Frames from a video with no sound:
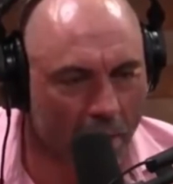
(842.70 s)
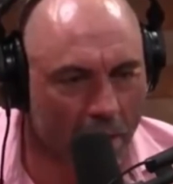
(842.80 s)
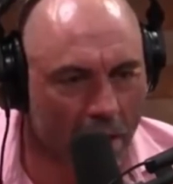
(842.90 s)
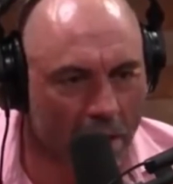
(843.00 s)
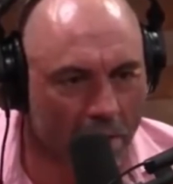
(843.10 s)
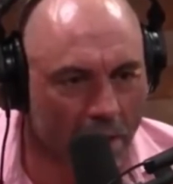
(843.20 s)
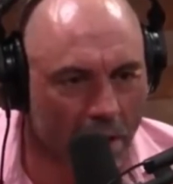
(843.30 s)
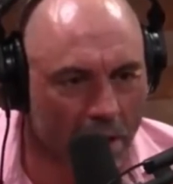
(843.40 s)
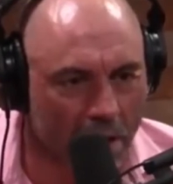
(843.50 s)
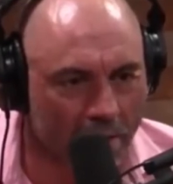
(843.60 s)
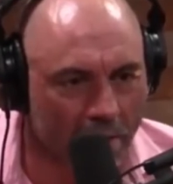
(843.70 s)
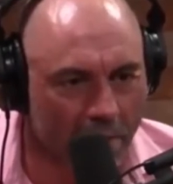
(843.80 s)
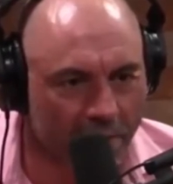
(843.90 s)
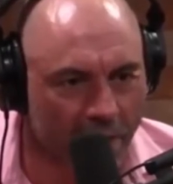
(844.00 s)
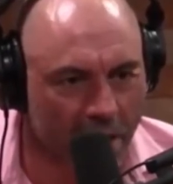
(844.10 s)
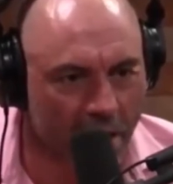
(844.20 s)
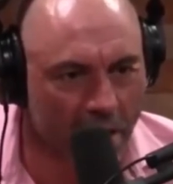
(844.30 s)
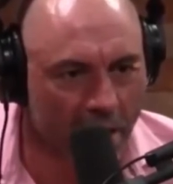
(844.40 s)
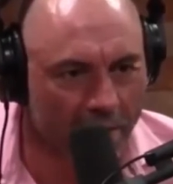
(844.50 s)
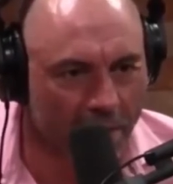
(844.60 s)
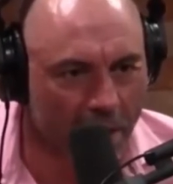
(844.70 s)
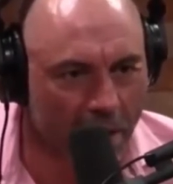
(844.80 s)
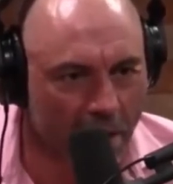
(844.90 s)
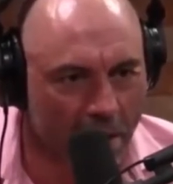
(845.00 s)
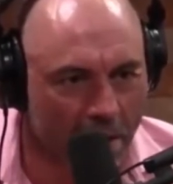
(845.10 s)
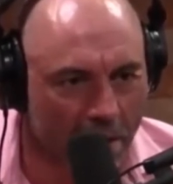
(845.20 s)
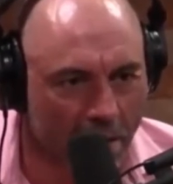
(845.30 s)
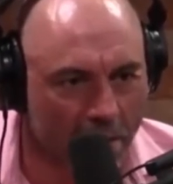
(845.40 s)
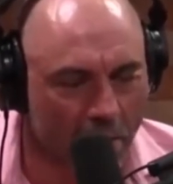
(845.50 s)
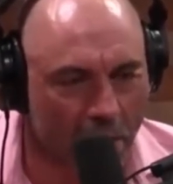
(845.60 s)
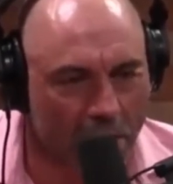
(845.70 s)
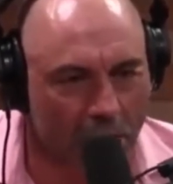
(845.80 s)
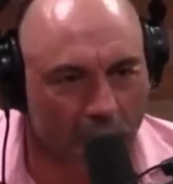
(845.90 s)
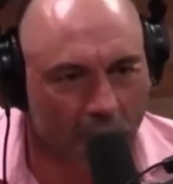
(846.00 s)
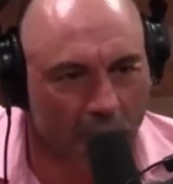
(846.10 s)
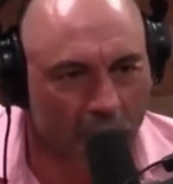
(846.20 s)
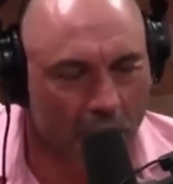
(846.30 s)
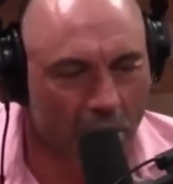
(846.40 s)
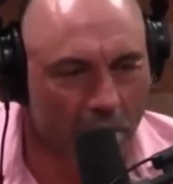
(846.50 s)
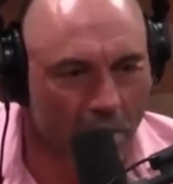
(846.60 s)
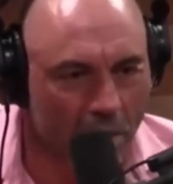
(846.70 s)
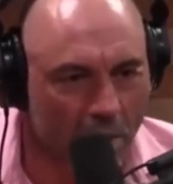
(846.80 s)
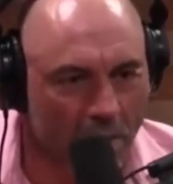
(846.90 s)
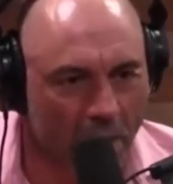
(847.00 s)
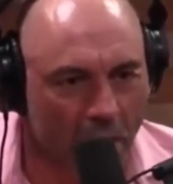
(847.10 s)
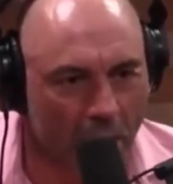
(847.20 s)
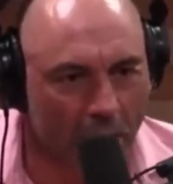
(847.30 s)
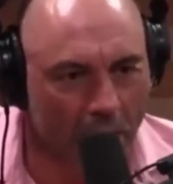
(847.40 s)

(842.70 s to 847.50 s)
We like living with a finite lifespan and watching, Norman Rockwell